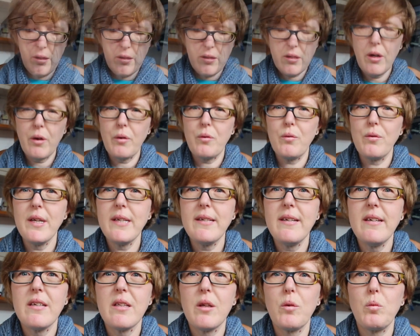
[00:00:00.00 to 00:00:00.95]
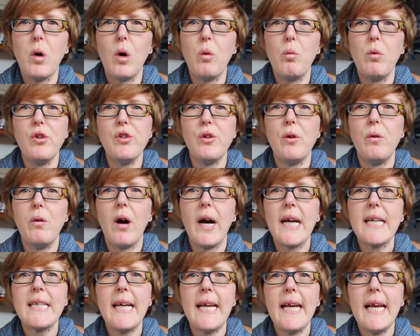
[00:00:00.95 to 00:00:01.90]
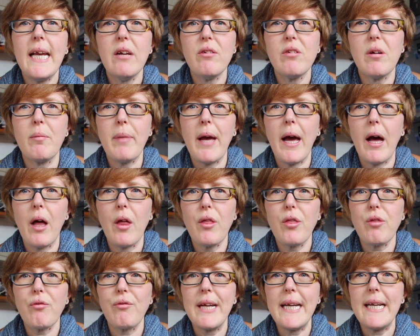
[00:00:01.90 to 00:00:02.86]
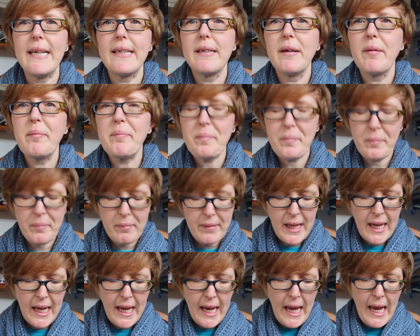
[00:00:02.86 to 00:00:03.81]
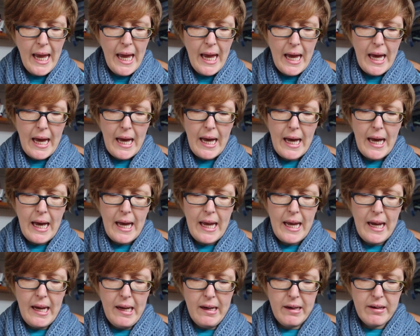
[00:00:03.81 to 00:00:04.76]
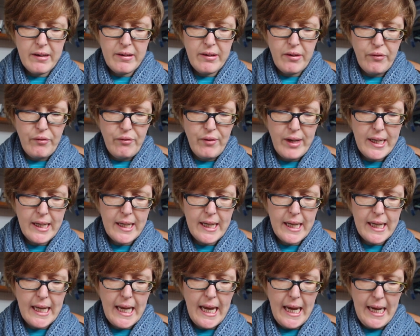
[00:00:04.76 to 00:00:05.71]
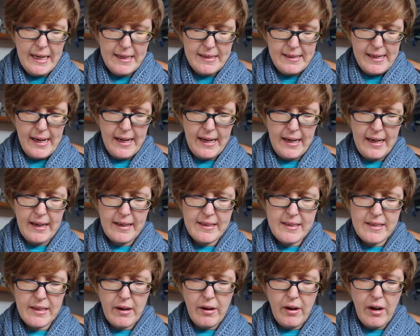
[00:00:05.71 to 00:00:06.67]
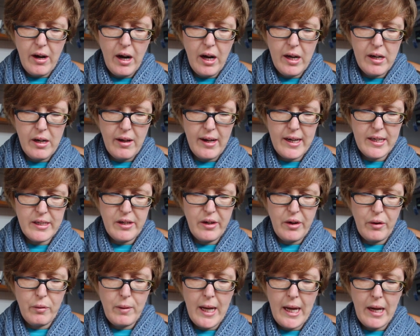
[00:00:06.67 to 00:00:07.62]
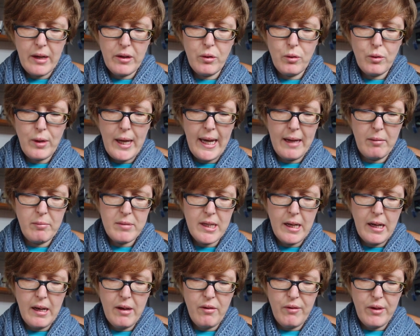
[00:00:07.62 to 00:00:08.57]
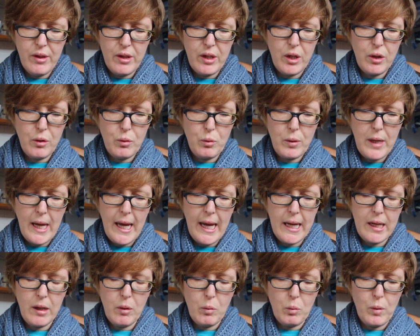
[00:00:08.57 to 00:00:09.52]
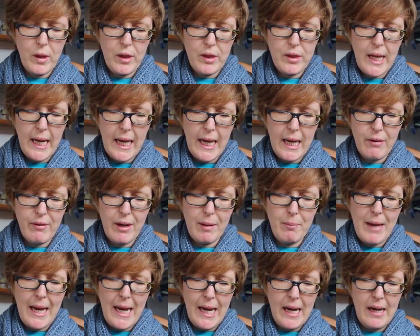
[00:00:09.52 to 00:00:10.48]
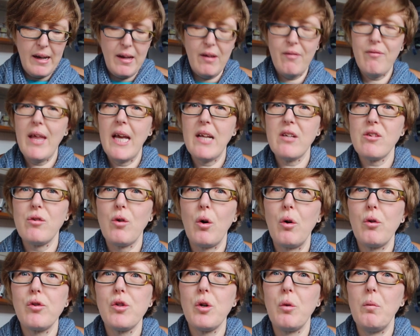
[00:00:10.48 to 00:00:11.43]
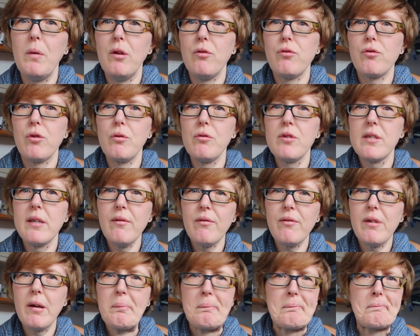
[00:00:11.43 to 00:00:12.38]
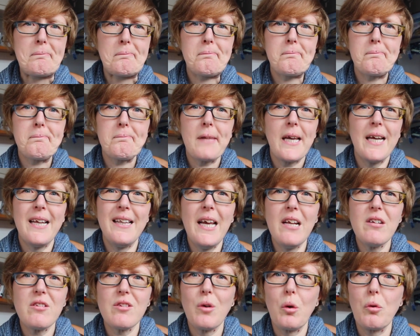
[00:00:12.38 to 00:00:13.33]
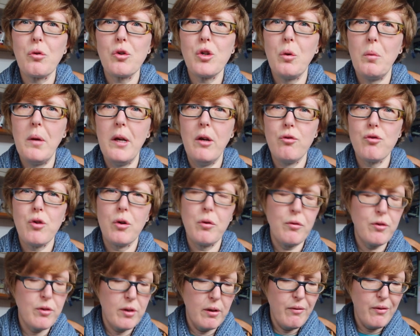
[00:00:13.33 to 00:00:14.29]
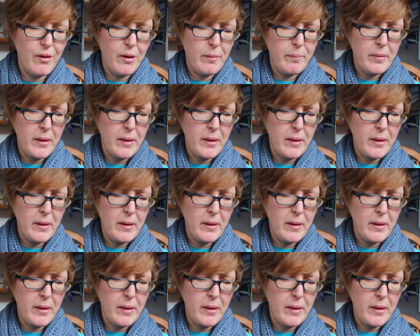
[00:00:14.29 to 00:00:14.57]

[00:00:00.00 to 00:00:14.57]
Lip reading: So this is the What Would You Like to Hear About thread. And Vinca Kent asked, I'd like to know how you came to live in the UK with the hairy man, if that's not too intrusive. And that's not too intrusive.